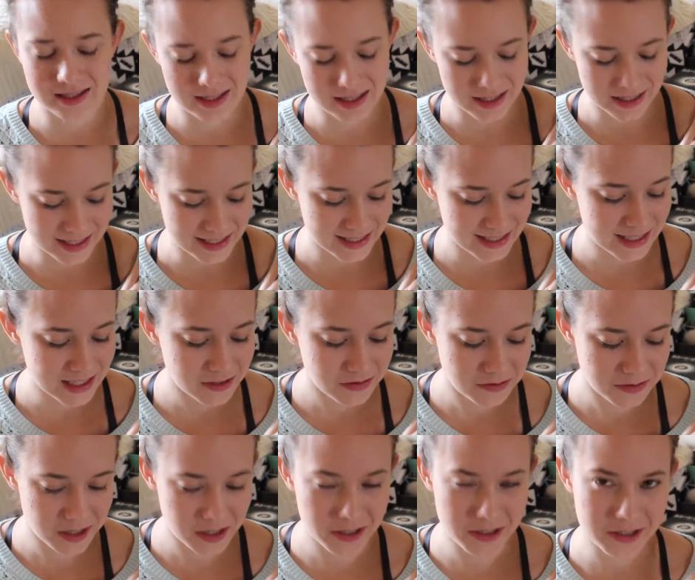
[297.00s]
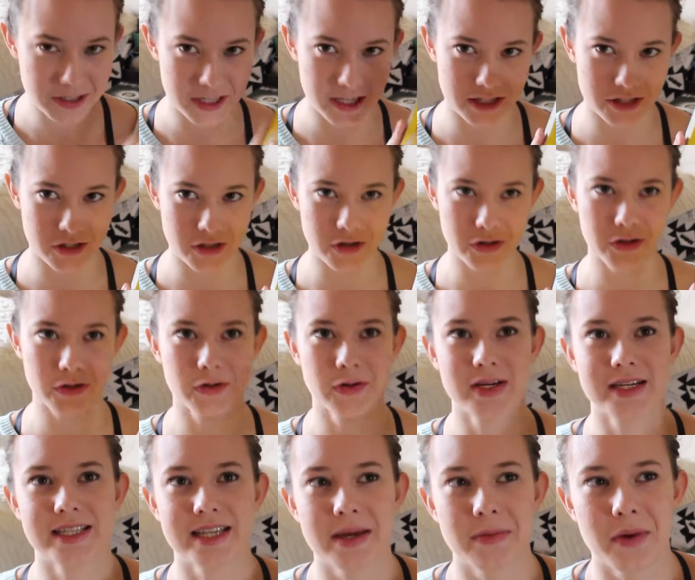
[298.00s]
series that follows Yato, who
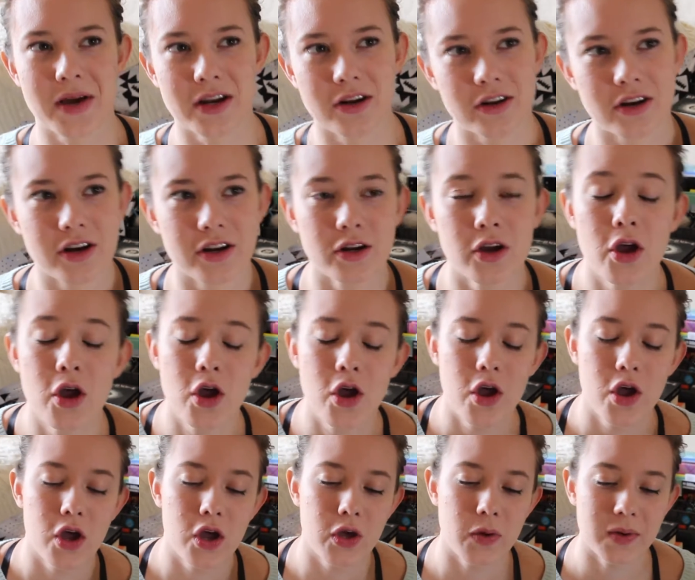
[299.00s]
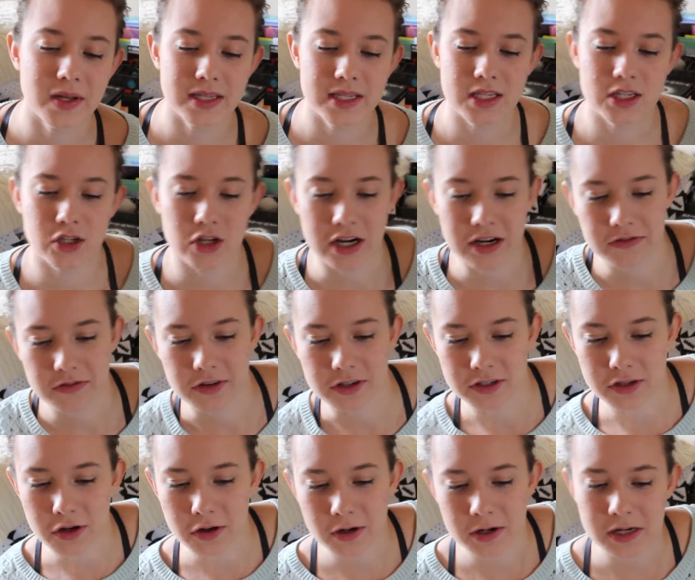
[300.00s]
is a minor god who wants a shrine for
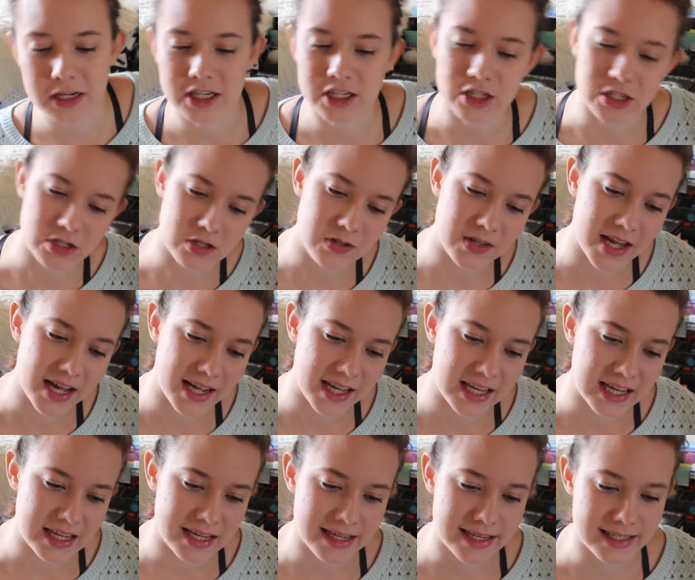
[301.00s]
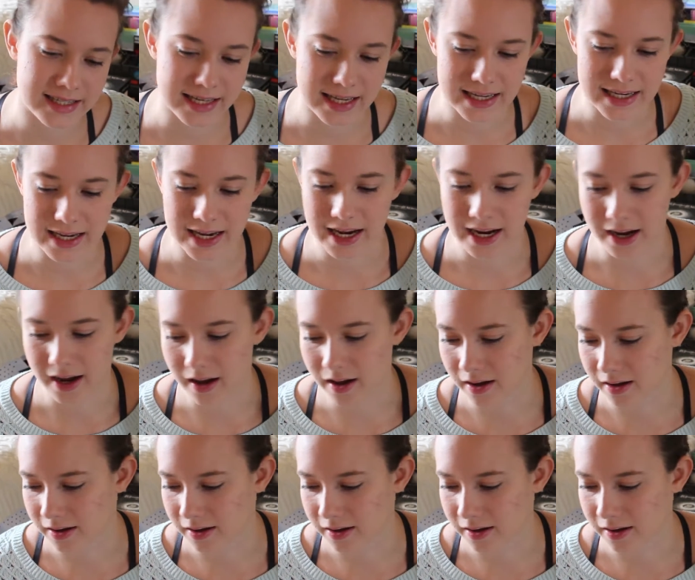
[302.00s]
his own, and to do that he is getting